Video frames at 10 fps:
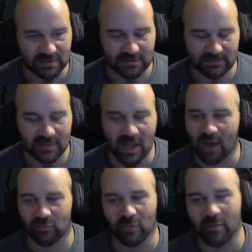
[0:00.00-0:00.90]

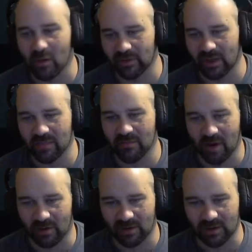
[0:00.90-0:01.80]
not remotely on the
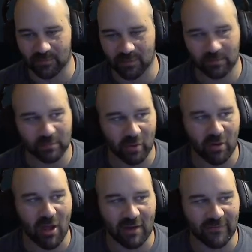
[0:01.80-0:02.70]
mark. Like,
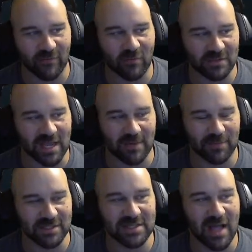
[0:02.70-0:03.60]
Barack, for
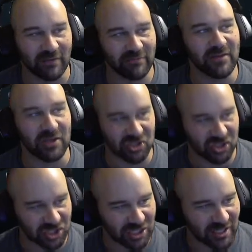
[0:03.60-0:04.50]
example, is not a
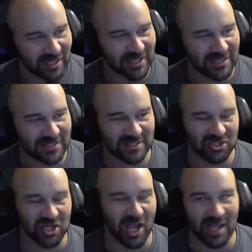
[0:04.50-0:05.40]
fish. It's a
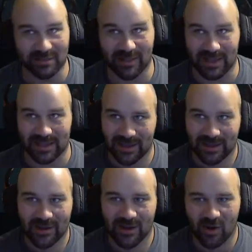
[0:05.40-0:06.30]
giant, like,
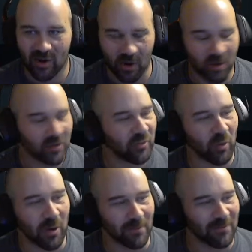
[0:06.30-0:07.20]

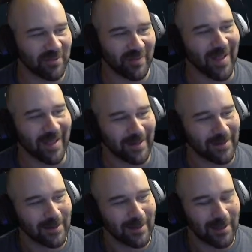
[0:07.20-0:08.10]
earthworm thing.
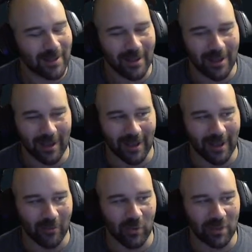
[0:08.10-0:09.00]

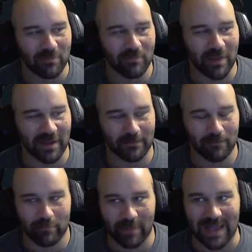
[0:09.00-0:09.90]
With, like,
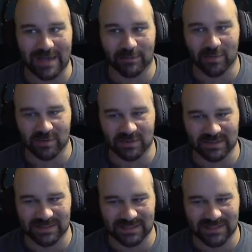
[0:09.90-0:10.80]
mandibles
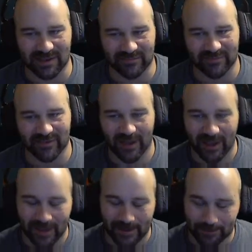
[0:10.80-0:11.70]
and stuff.
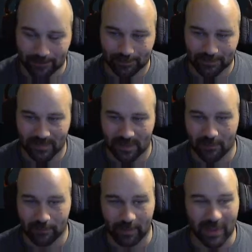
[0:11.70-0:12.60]

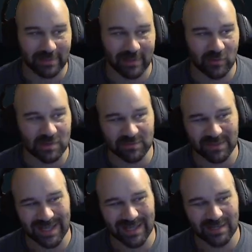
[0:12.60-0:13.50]
But there wasn't
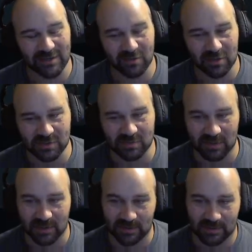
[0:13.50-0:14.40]
really anything to use with
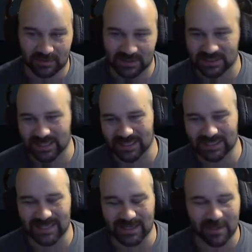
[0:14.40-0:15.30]
it. This is kind of the
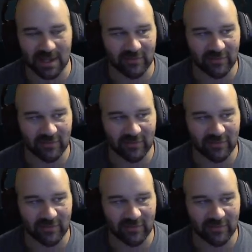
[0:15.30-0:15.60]
same kind of